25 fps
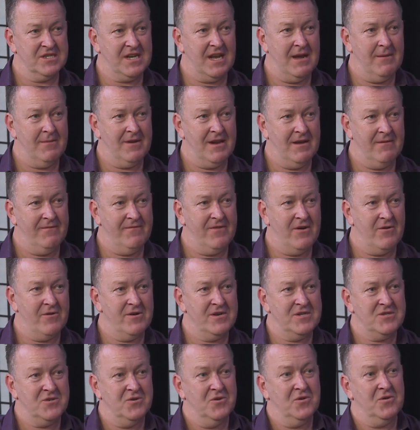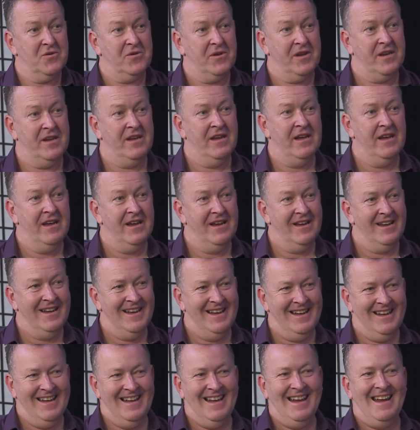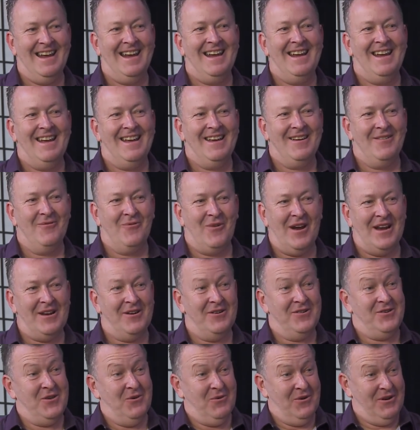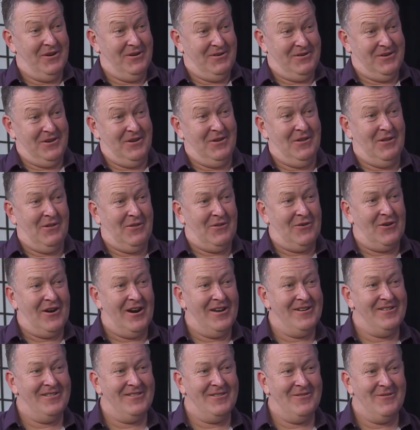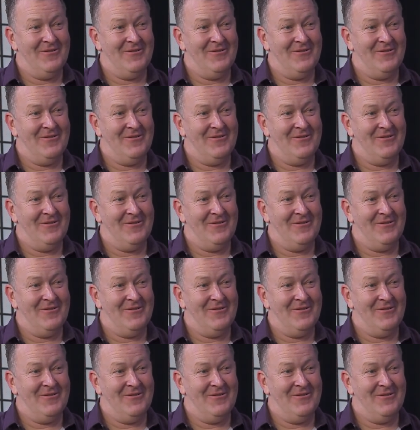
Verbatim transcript: is coming up very shortly. Rant off. Rant. Do you want to do the throw to